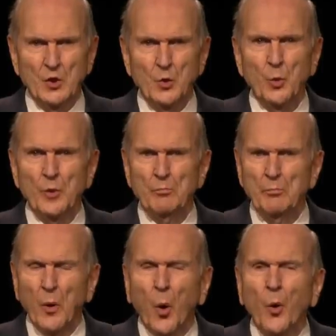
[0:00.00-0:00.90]
you were
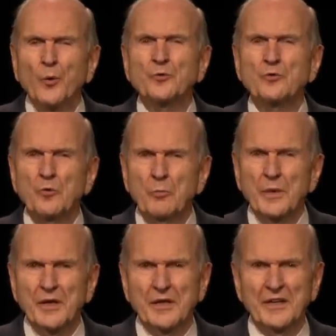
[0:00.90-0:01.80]
born to
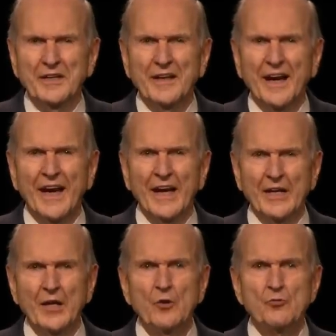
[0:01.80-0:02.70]
be
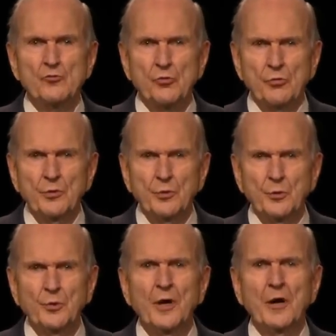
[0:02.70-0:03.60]
a
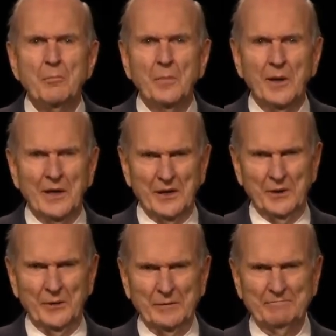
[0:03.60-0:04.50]
true
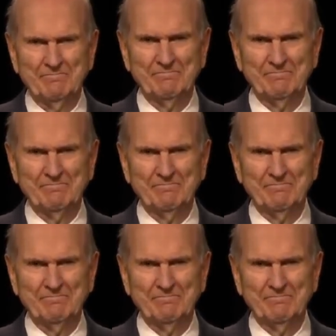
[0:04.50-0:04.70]
millennial.